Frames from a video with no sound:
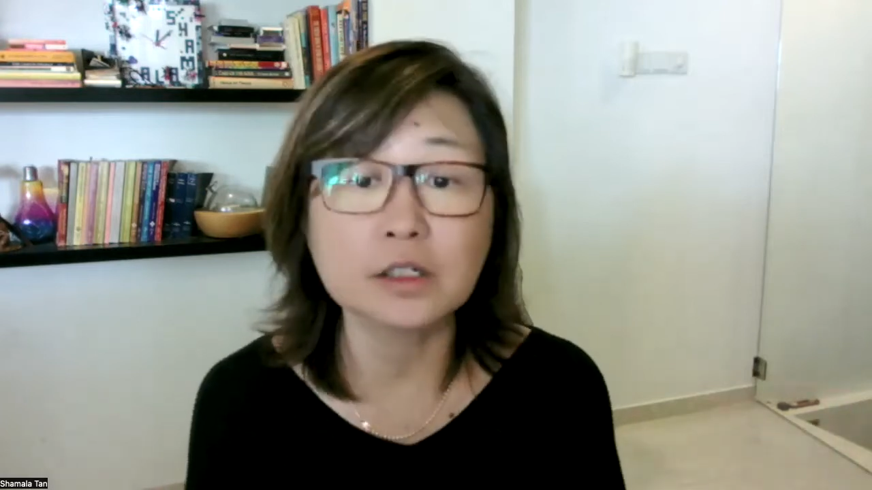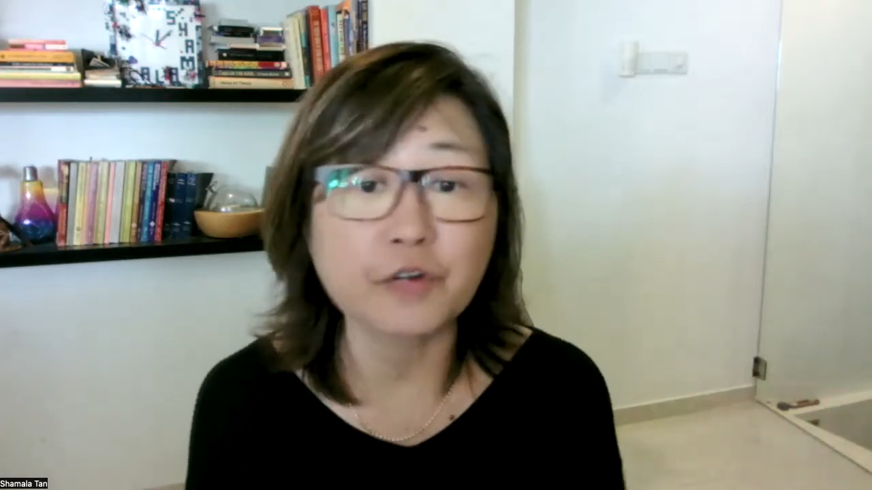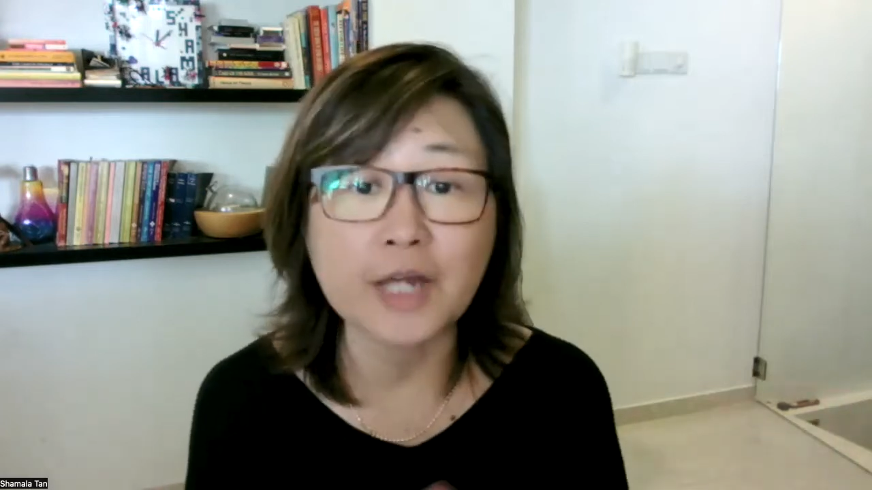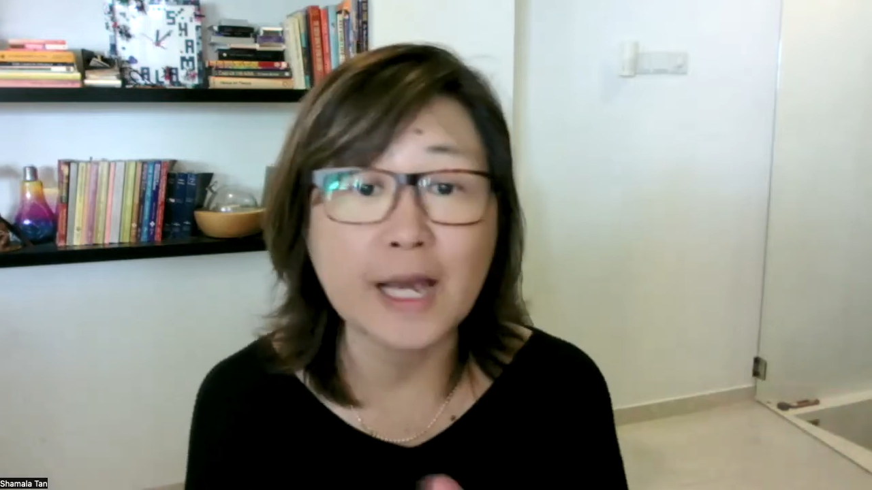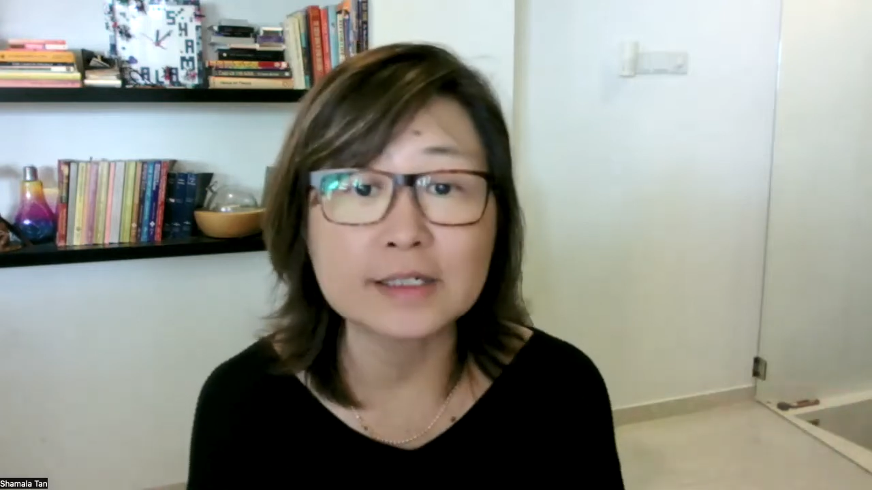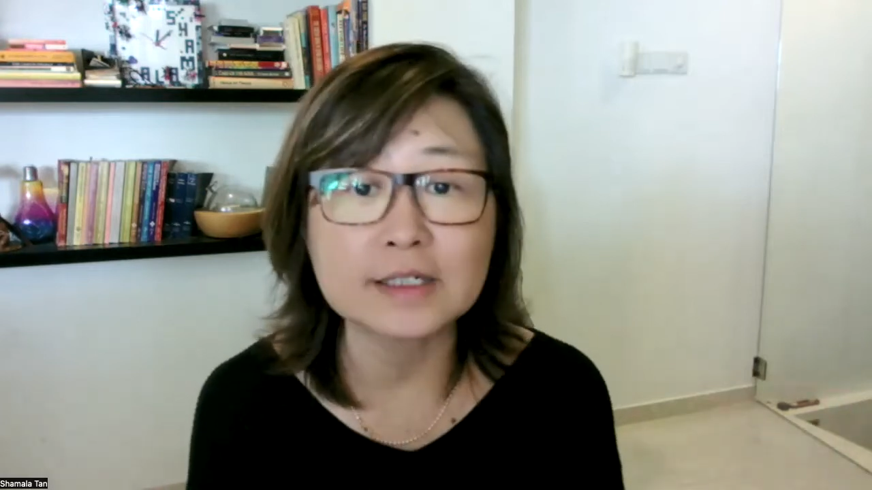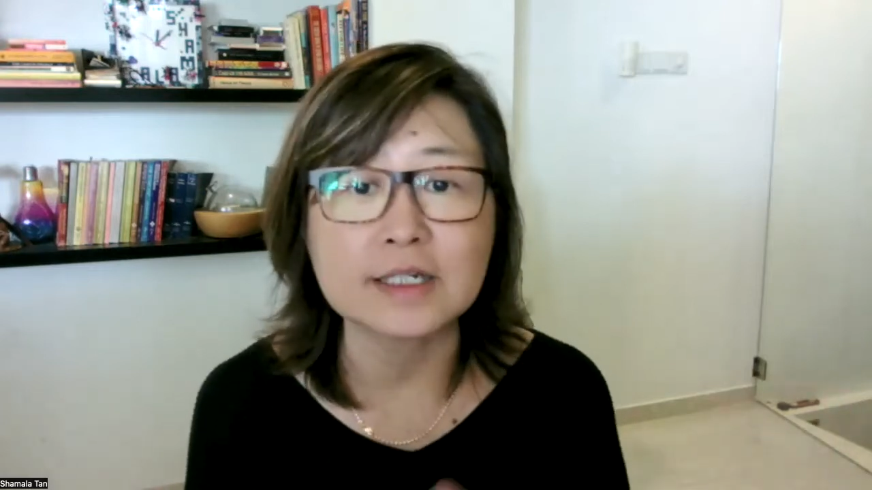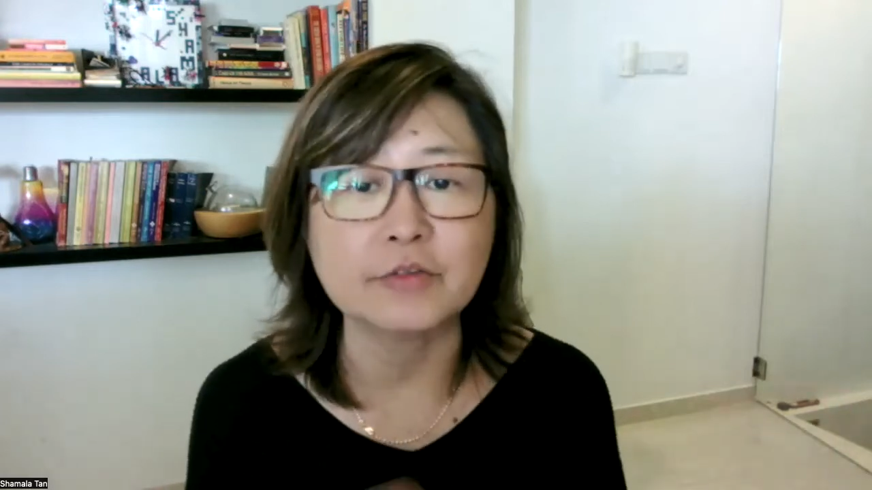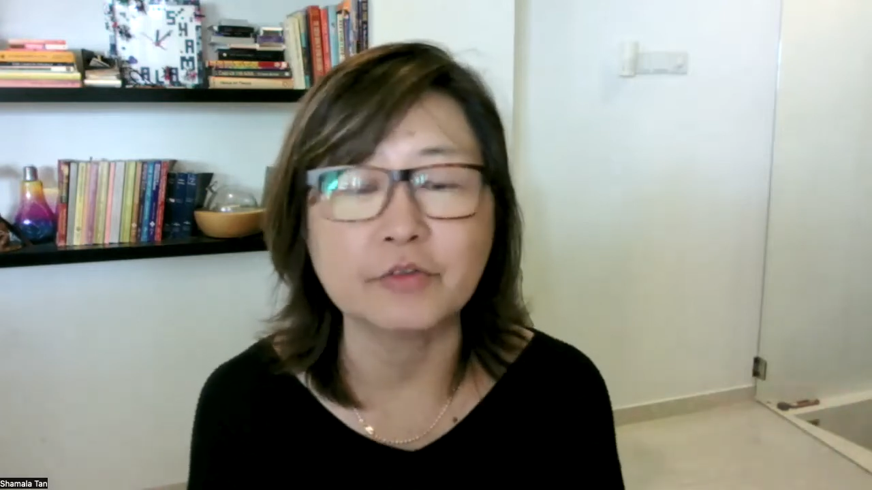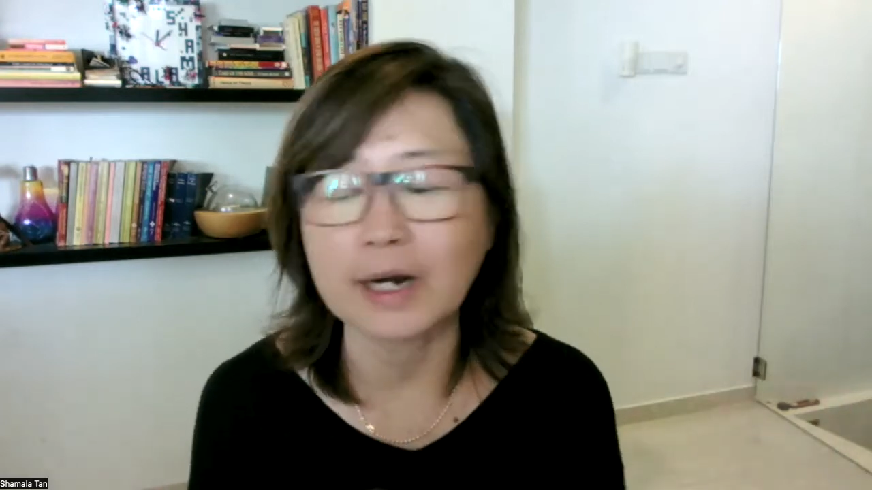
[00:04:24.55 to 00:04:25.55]

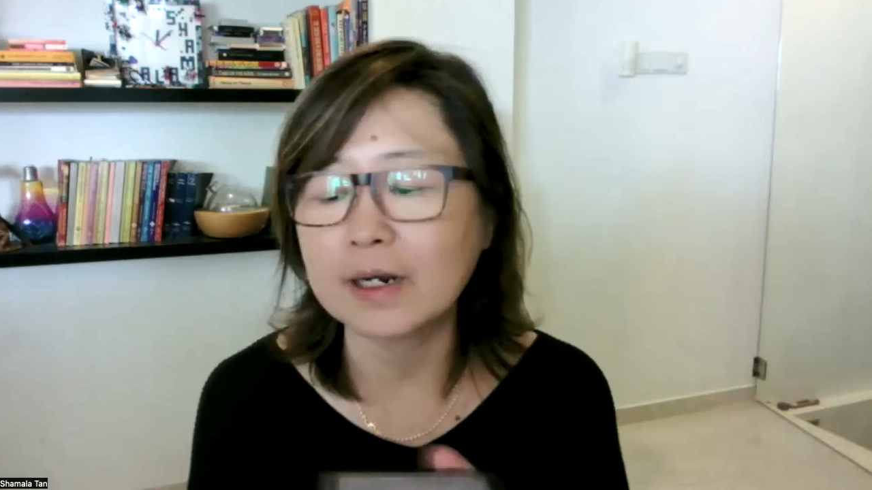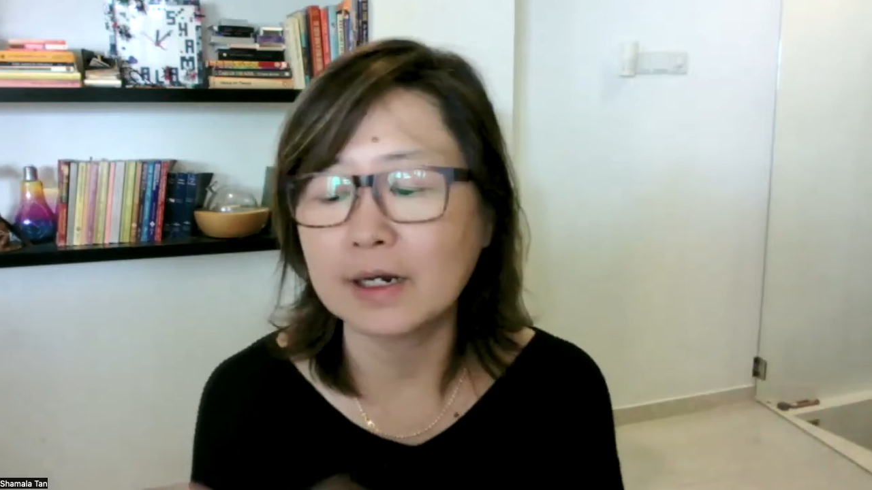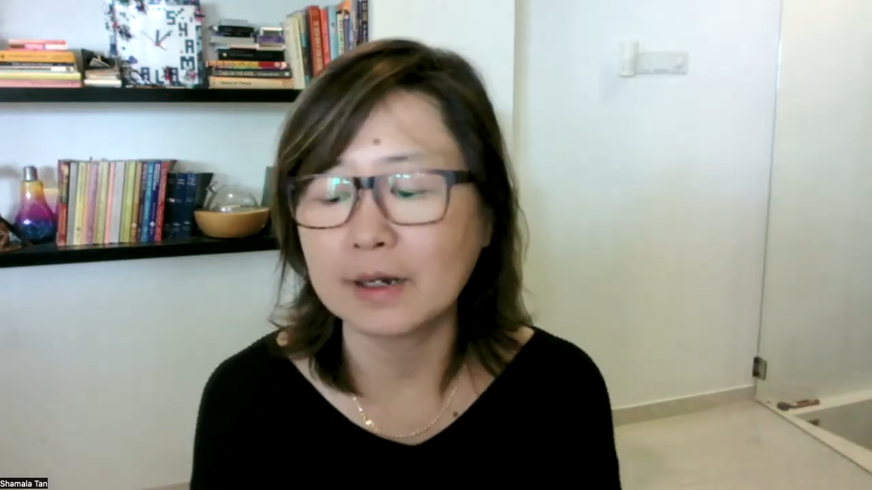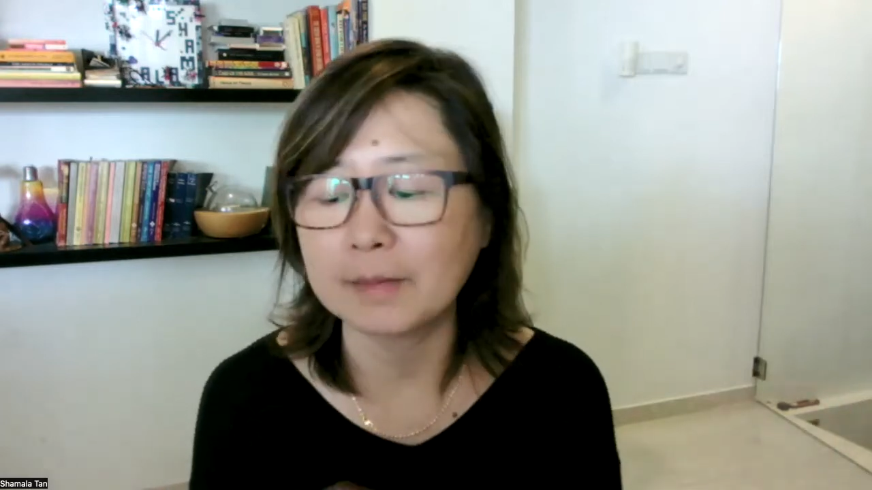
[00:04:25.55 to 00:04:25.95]
reality, right?